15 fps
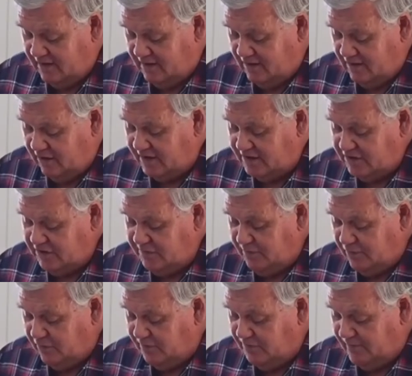Like
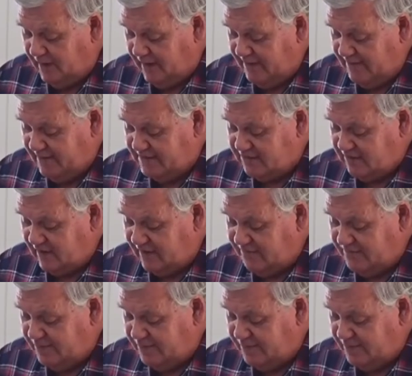newborn babies, crave